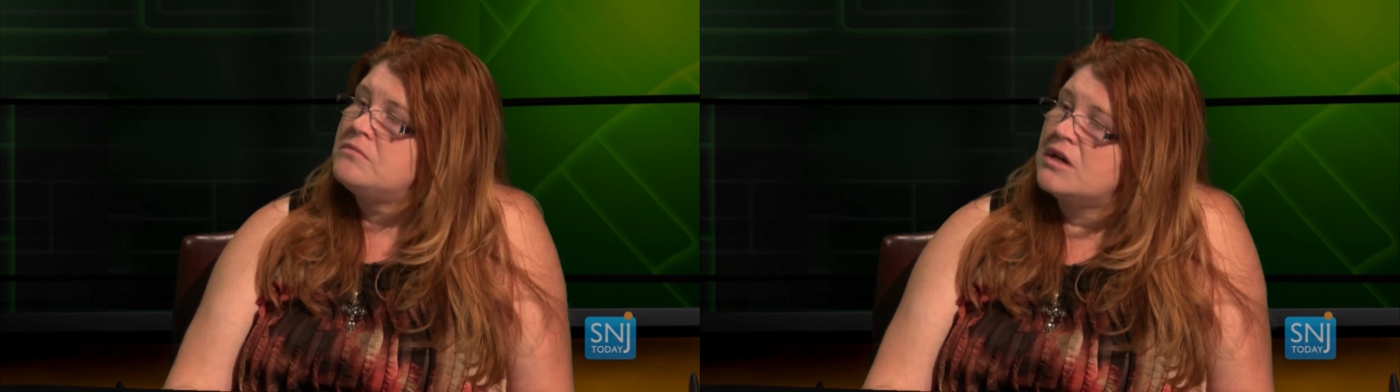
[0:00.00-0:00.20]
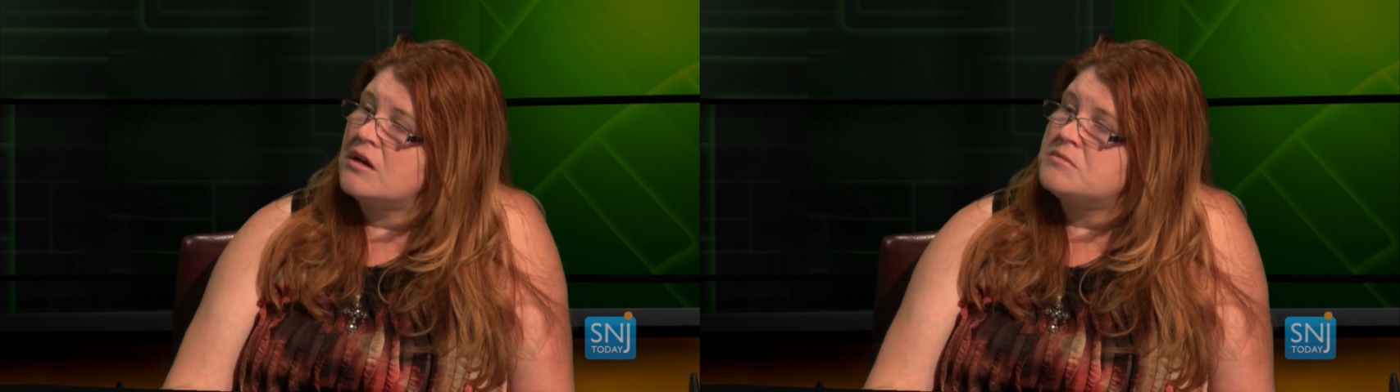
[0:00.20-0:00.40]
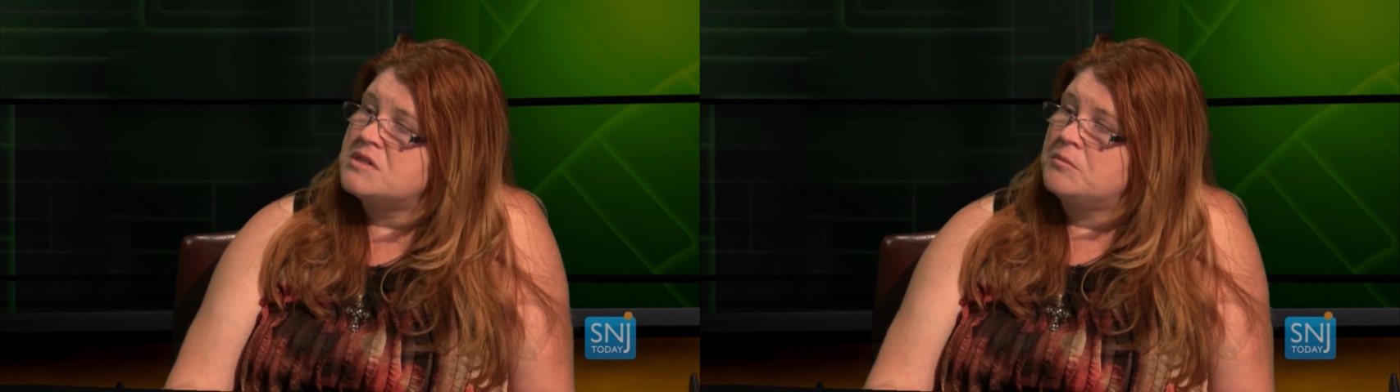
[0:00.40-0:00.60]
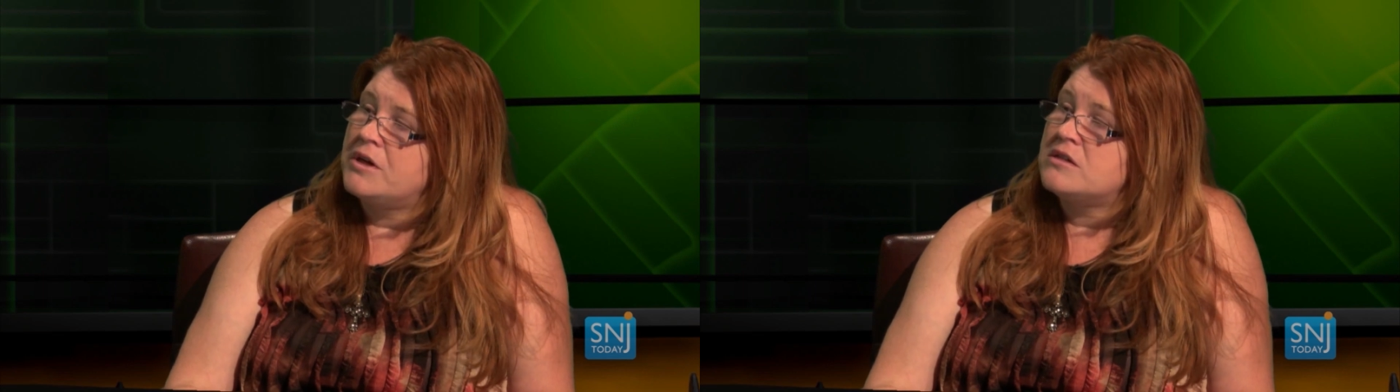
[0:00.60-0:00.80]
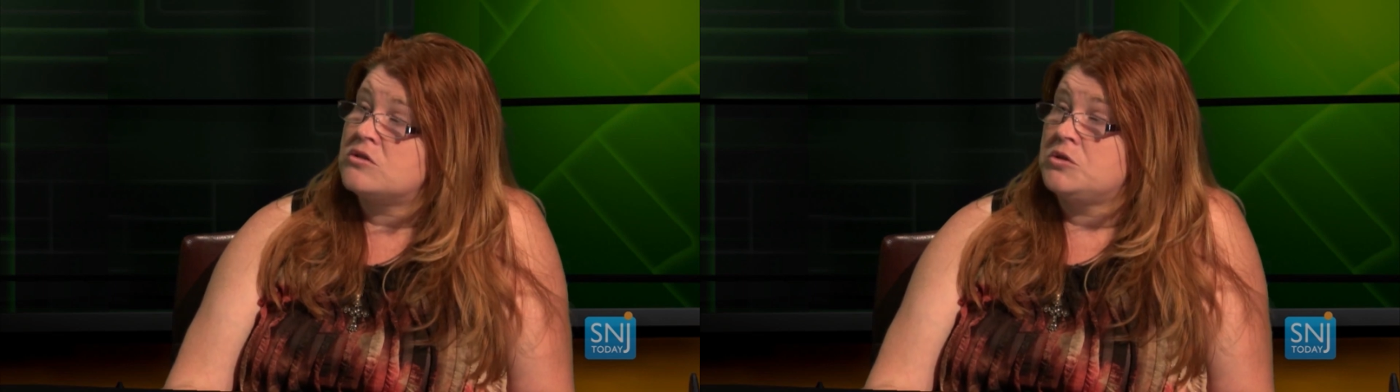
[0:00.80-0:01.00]
becomes in
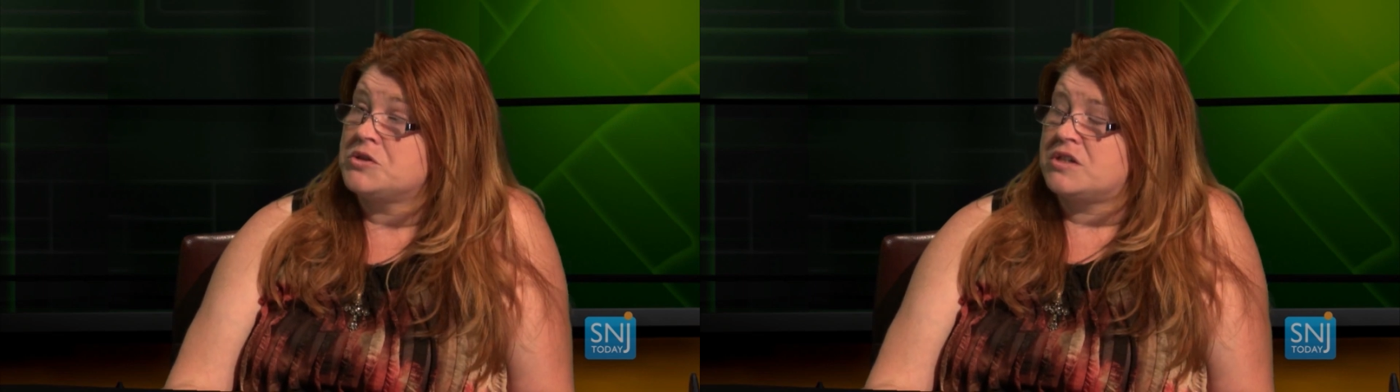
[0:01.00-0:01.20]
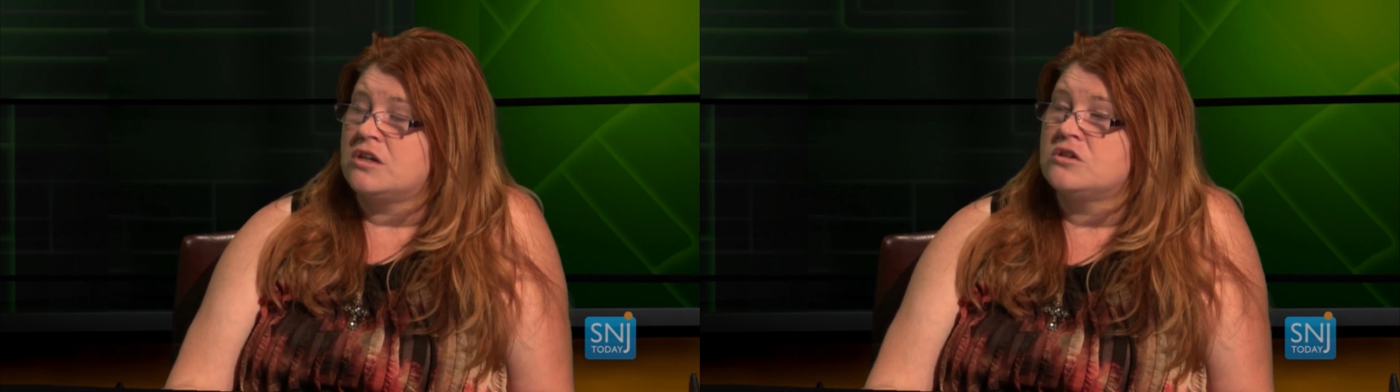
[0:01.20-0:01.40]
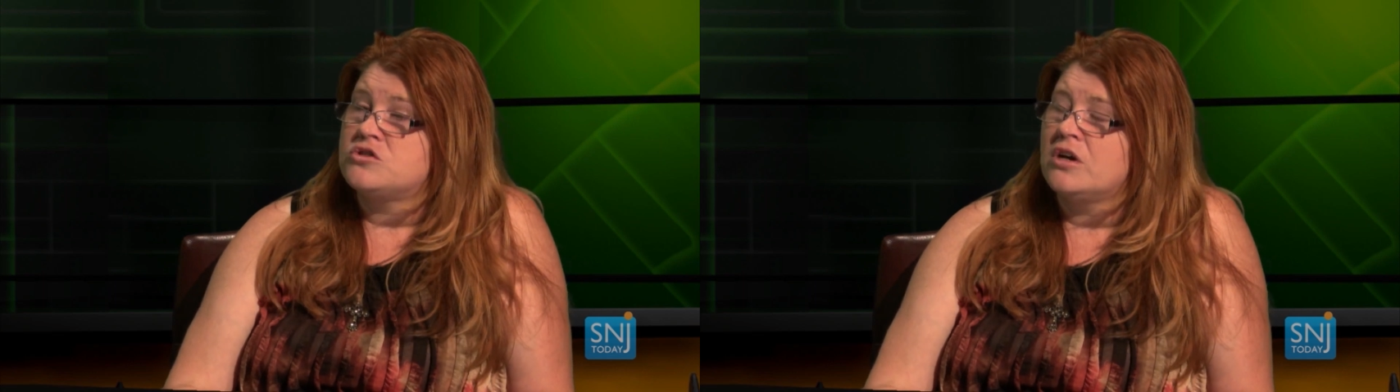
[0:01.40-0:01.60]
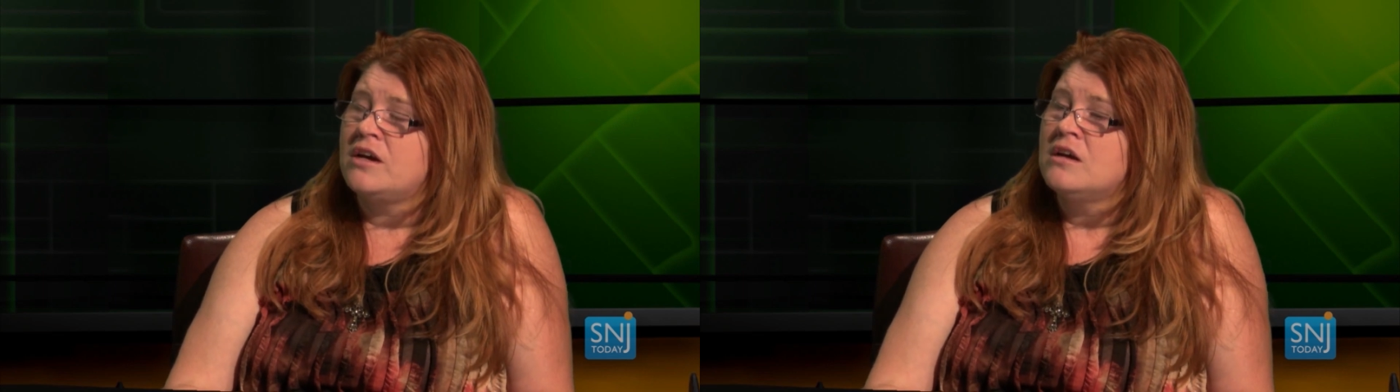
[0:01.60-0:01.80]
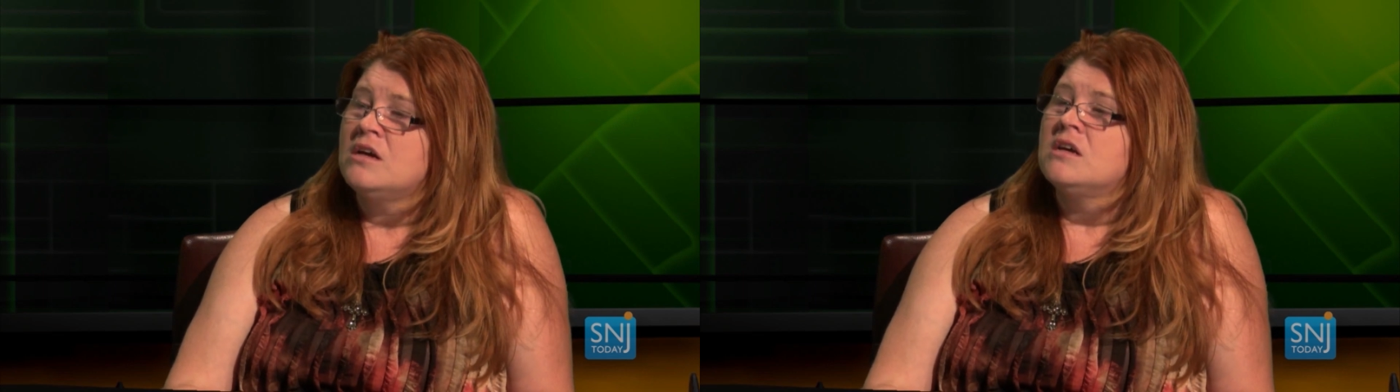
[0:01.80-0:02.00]
place across the
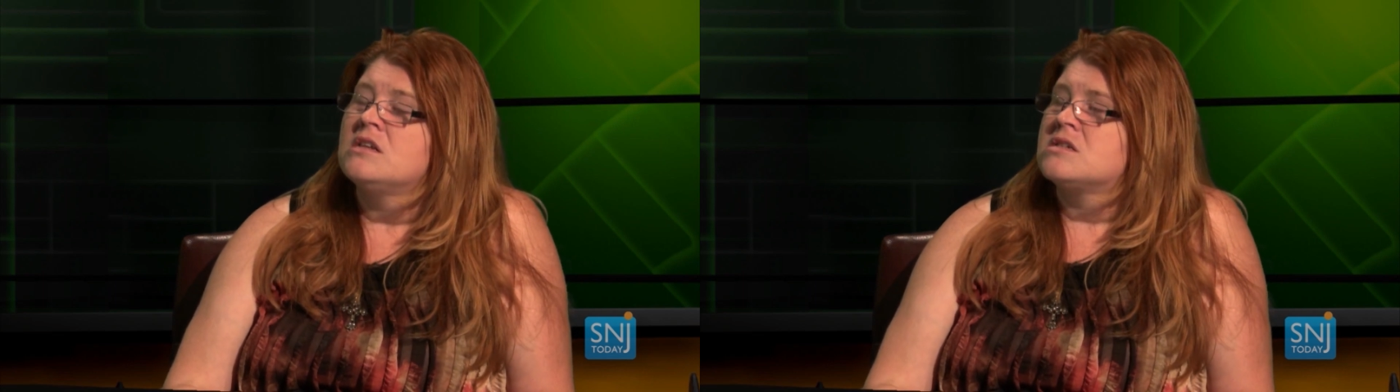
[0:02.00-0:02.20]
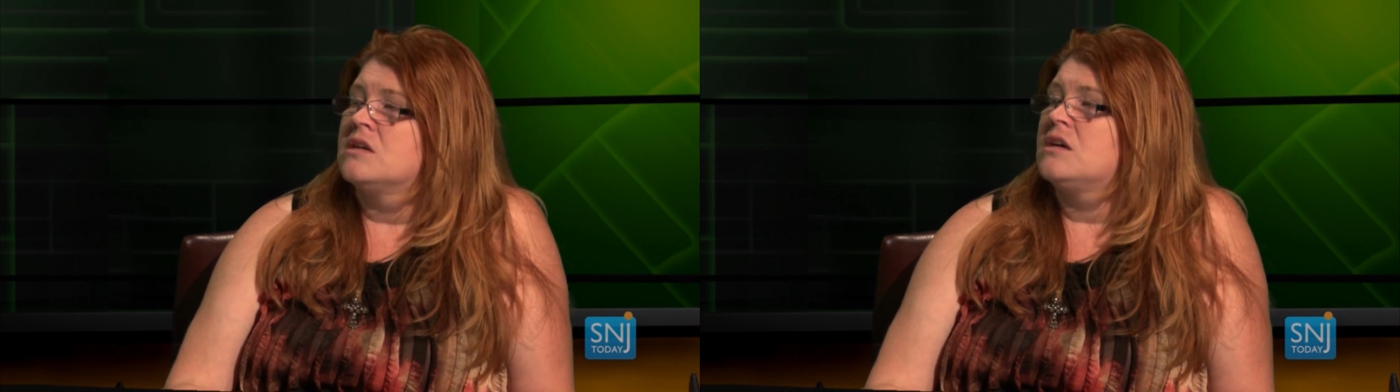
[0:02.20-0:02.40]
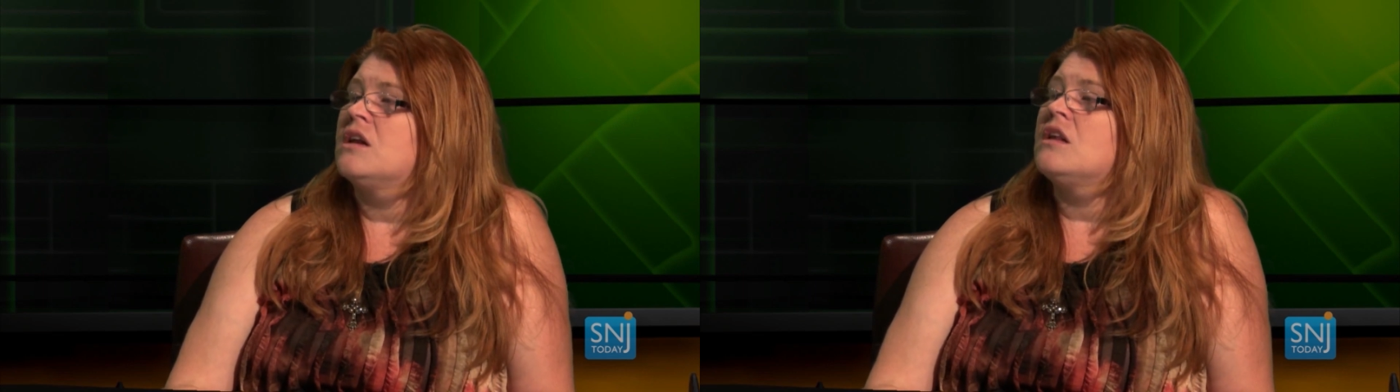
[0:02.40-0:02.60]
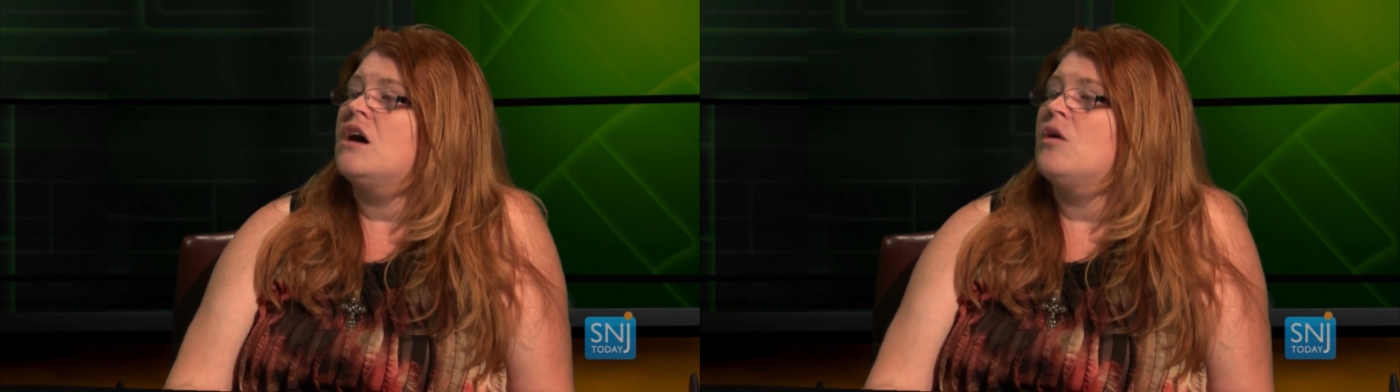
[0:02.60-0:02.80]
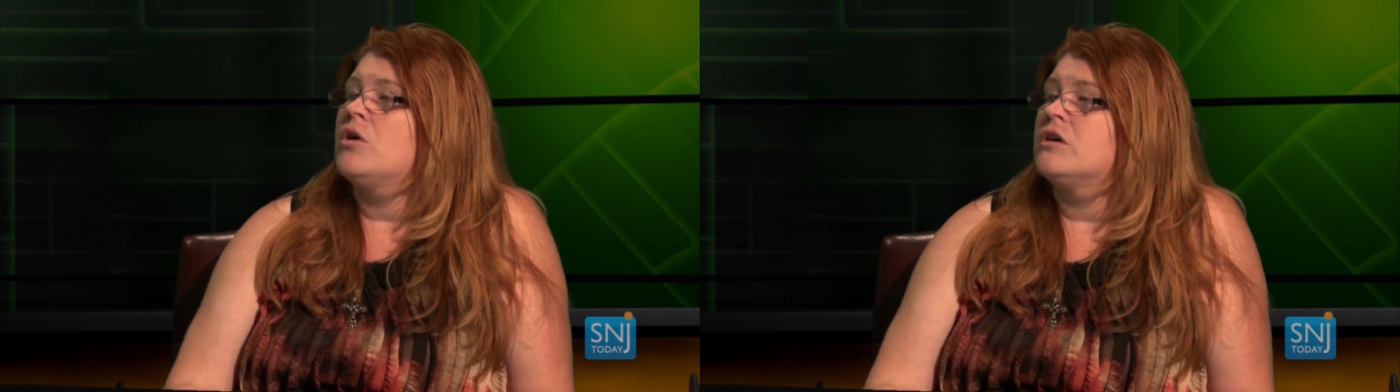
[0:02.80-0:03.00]
country, it's going to get a
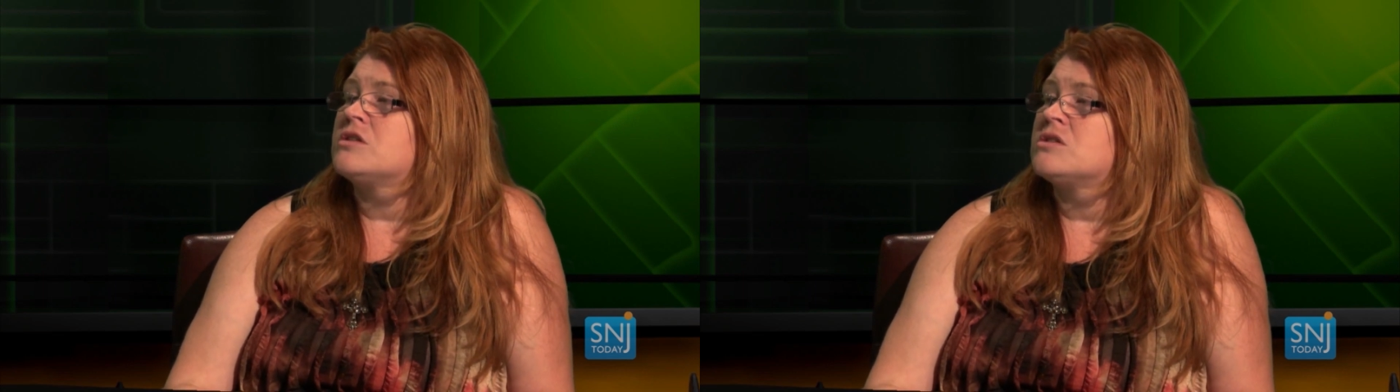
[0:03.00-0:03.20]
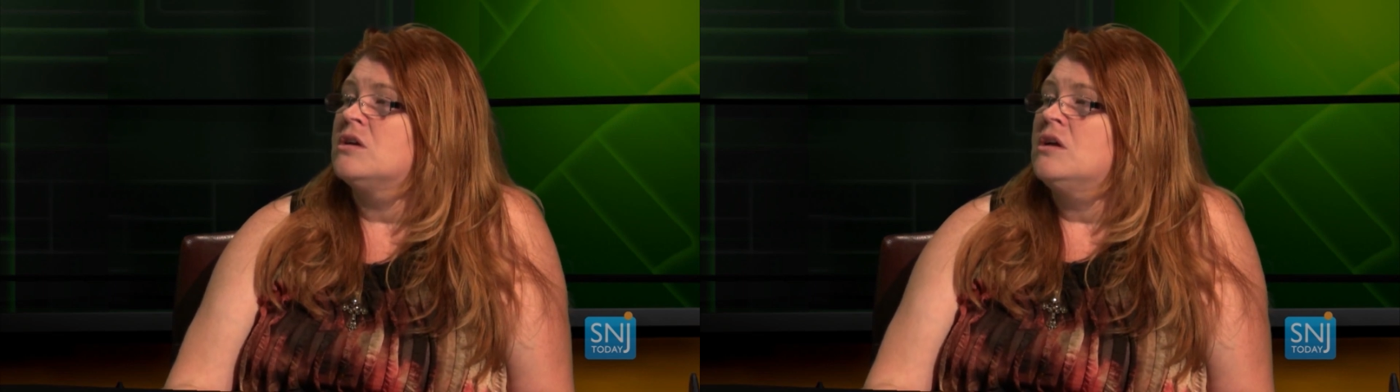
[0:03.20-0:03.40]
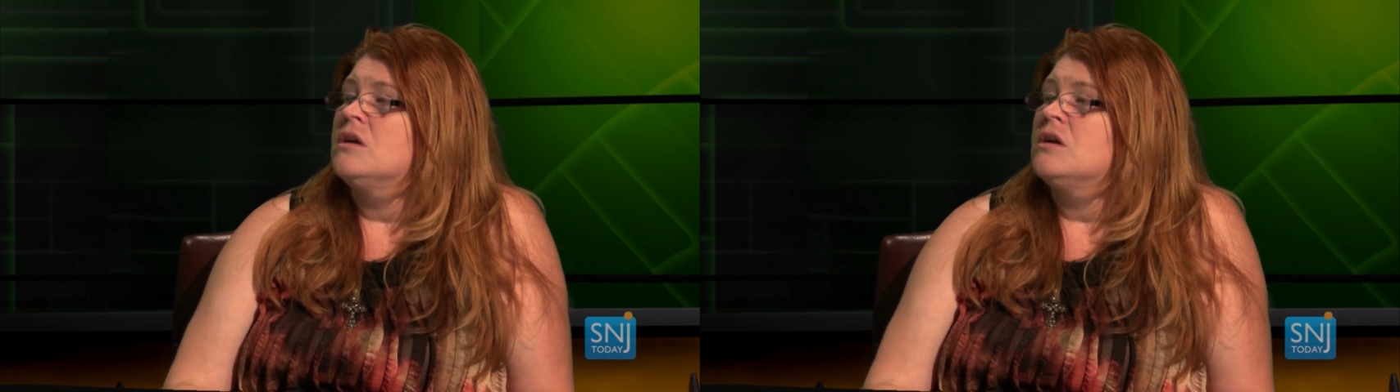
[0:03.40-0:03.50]
lot worse.